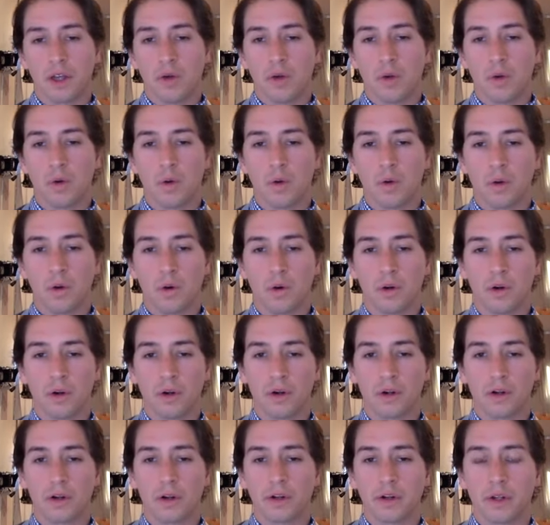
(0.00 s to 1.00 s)

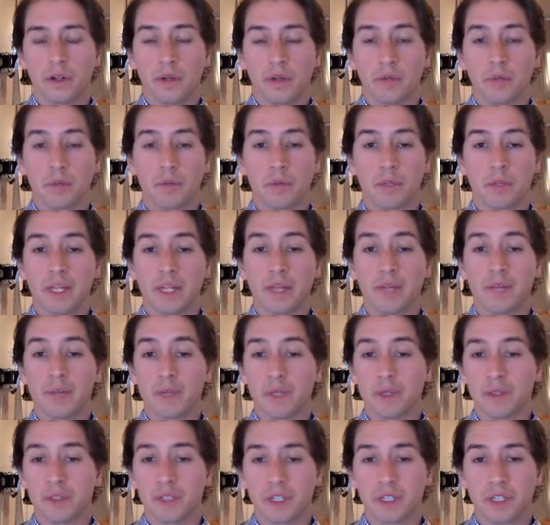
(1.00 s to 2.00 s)
or play
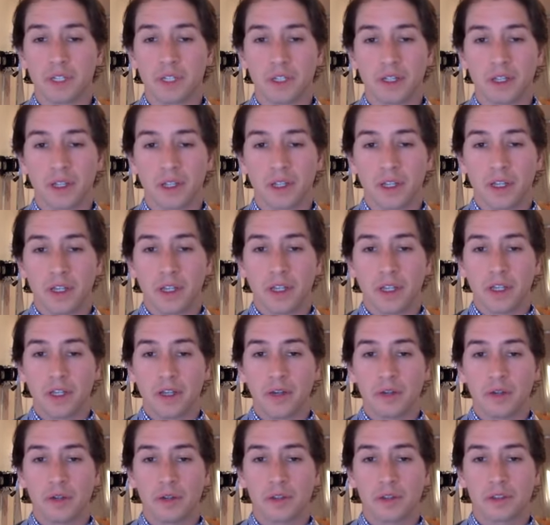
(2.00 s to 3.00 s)
music. You
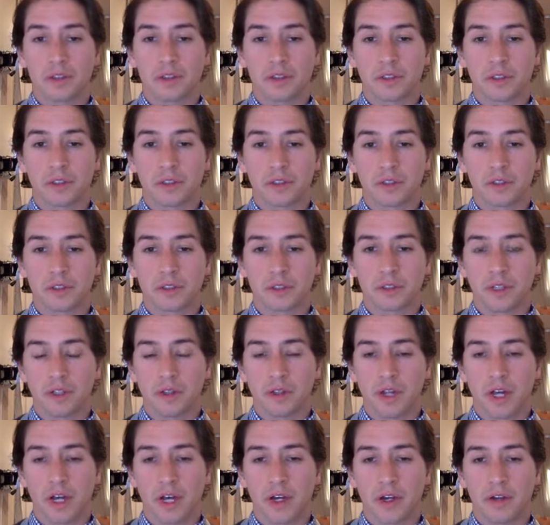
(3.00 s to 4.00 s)
know, there's there's a
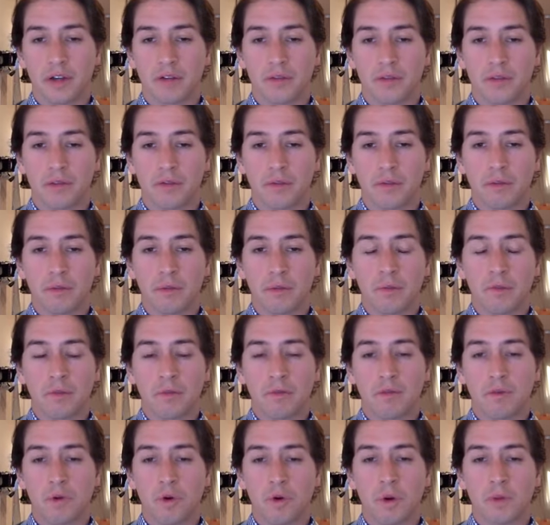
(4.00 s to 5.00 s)
lot of
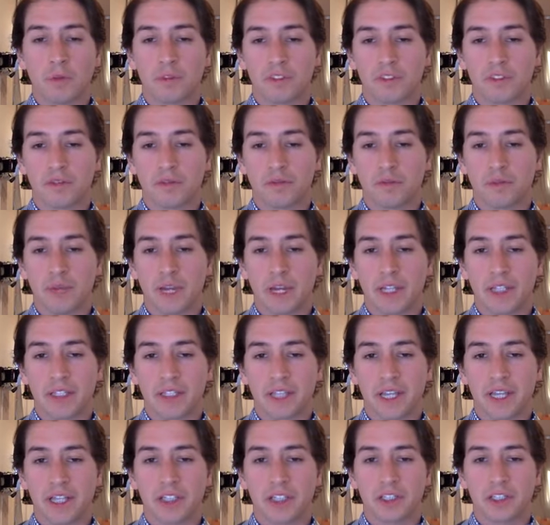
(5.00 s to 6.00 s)
forms of
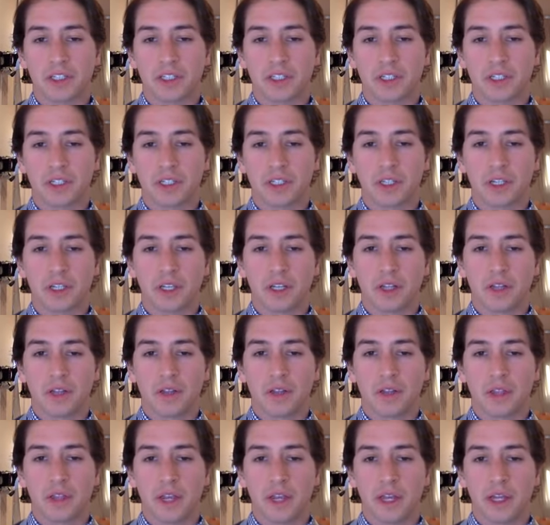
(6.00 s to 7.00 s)
meditation
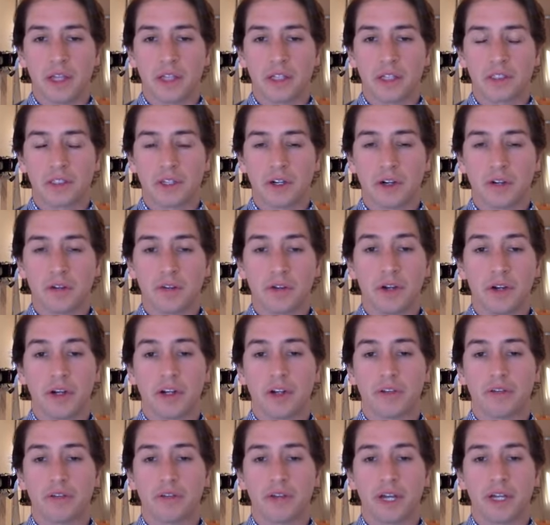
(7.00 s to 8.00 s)
that are
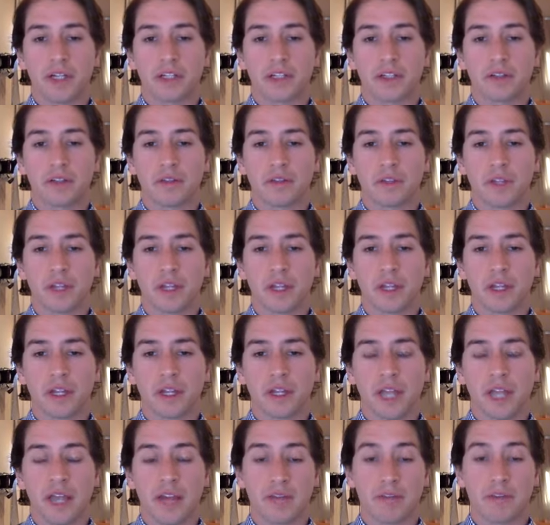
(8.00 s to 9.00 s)
very effective that
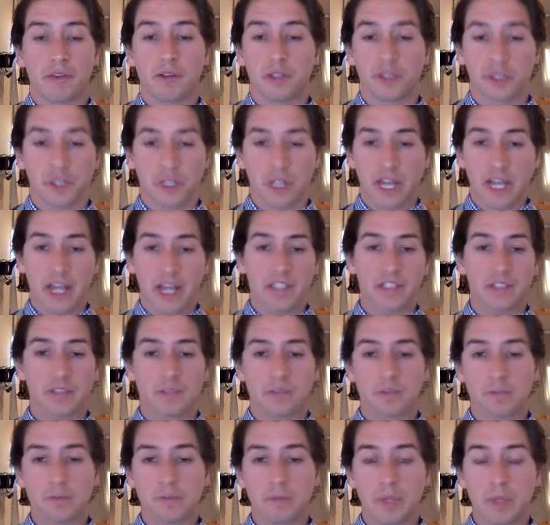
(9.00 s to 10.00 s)
at first glance
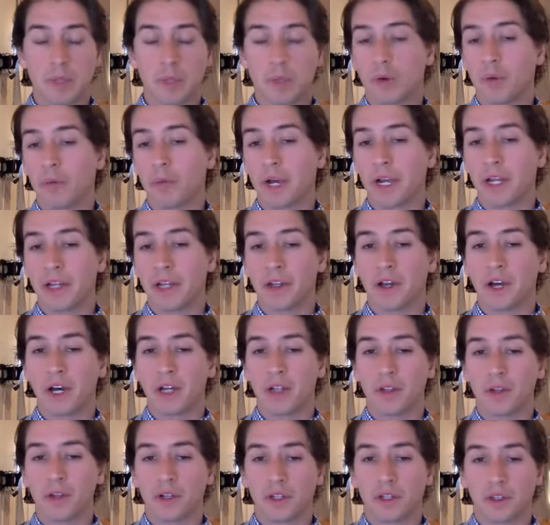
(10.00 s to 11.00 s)
people might
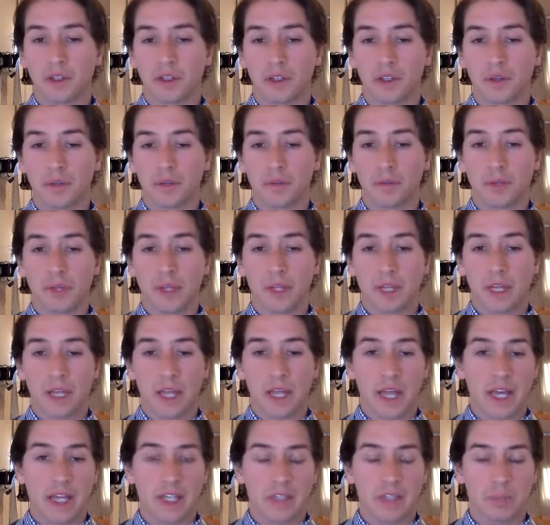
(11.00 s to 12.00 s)
not look at them
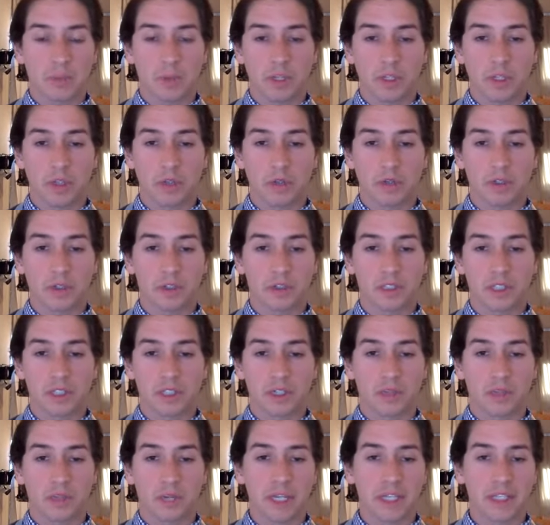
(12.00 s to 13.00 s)
as what you
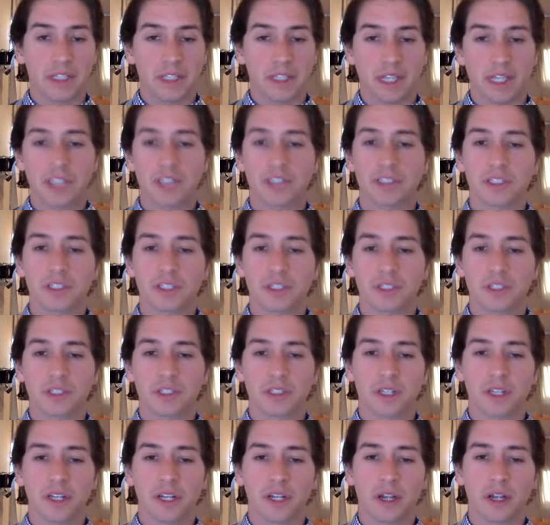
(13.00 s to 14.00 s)
consider meditation.
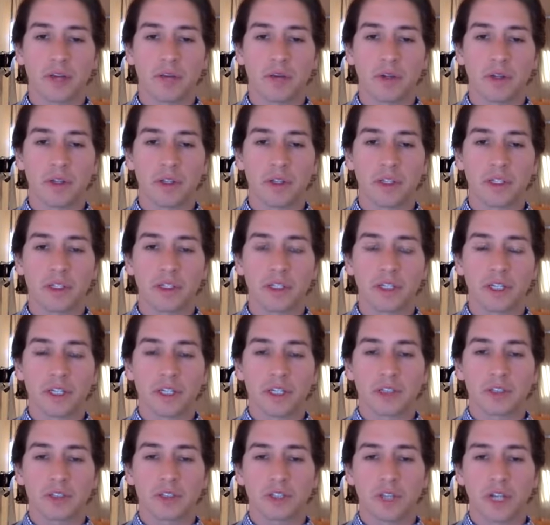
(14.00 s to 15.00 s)
I really
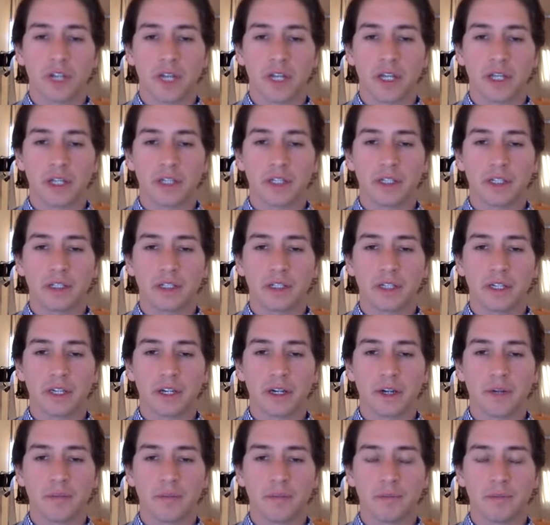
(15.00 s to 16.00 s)
try and
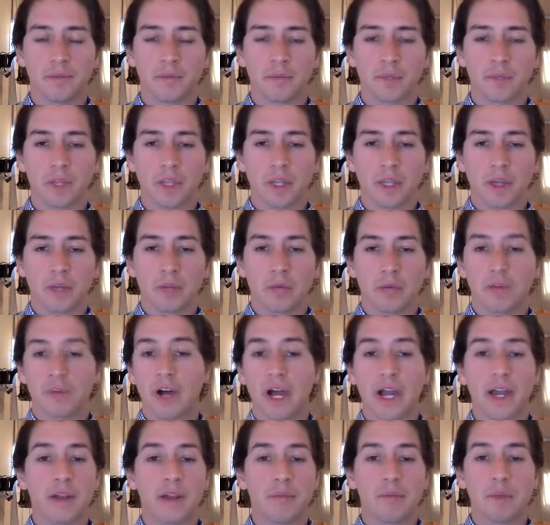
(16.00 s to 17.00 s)
um,
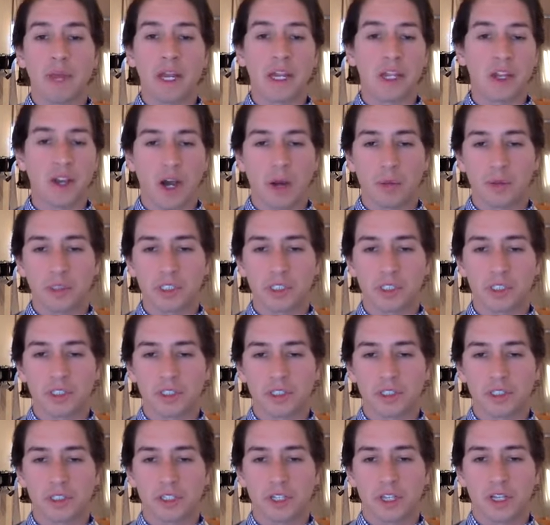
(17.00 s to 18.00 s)
provide many
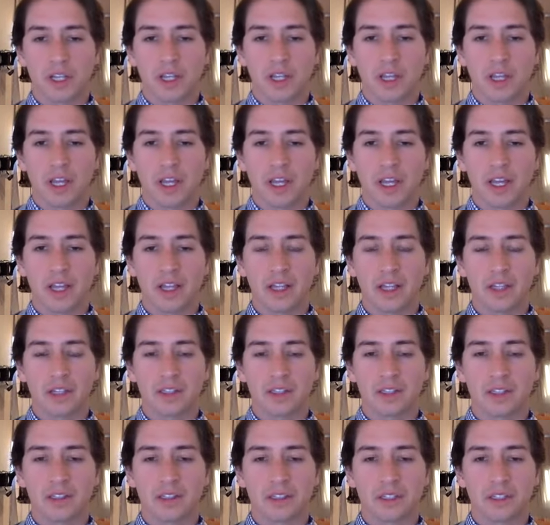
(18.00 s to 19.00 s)
options.
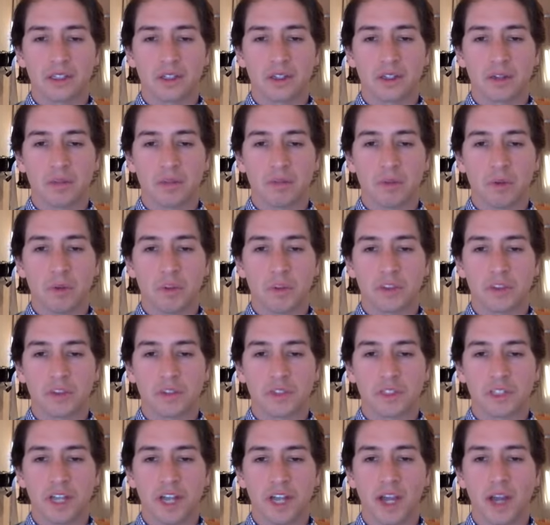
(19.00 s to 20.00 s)
And most of
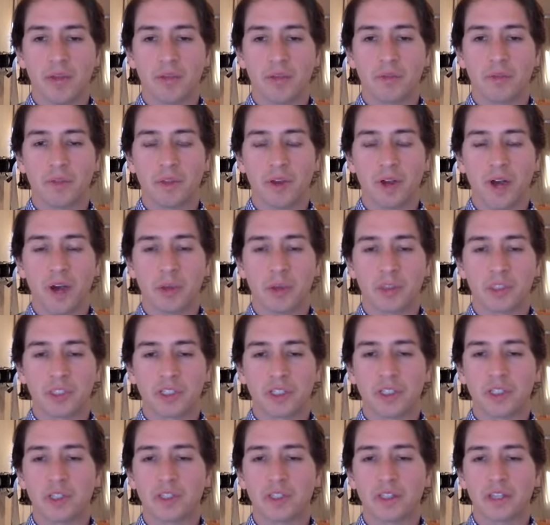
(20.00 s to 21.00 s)
the time, the
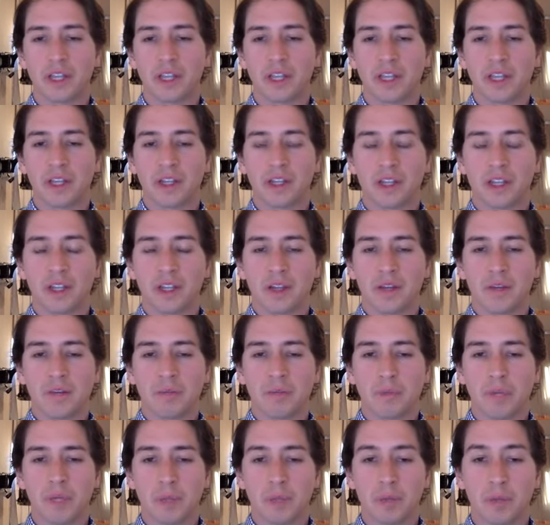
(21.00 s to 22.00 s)
option that
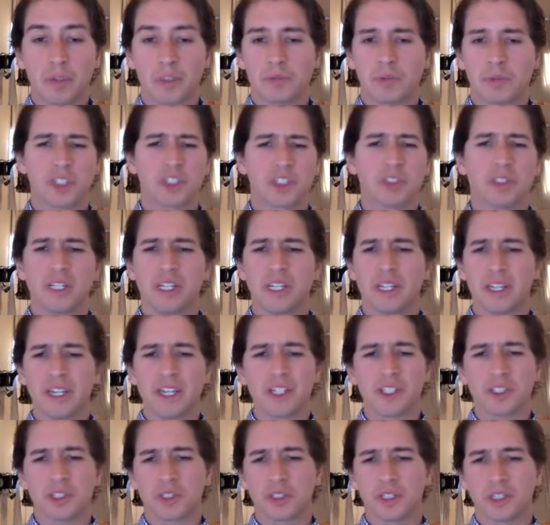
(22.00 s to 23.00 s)
people, especially
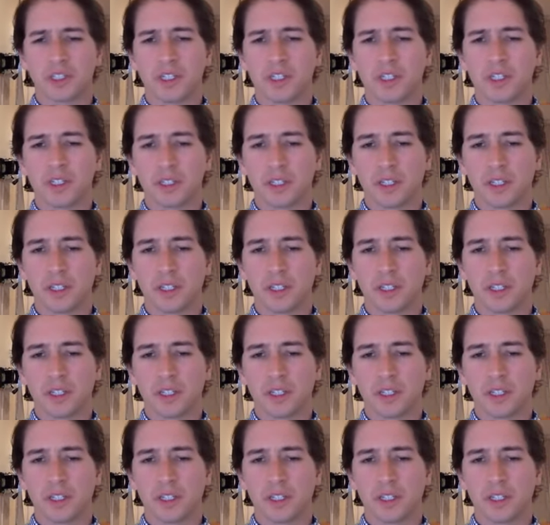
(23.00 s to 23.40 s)
initially,